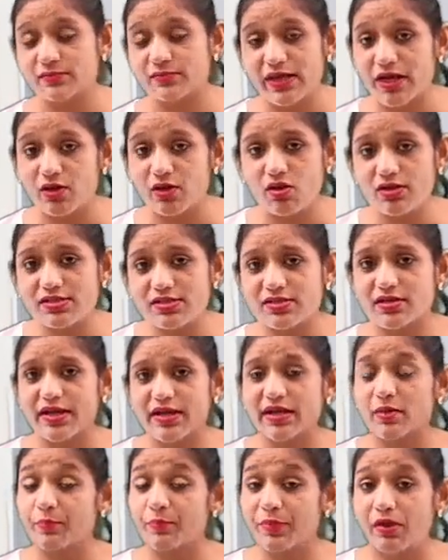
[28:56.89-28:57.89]
We are not
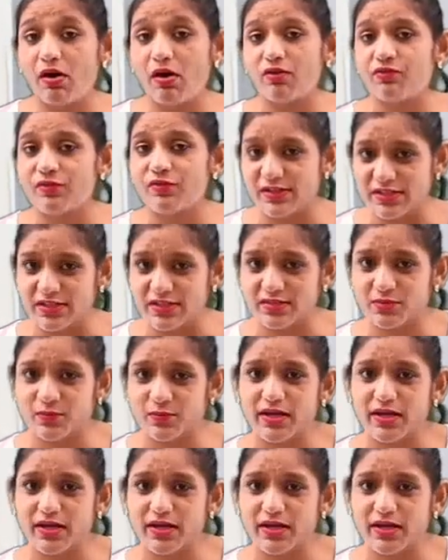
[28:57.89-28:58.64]
studying a pure physics.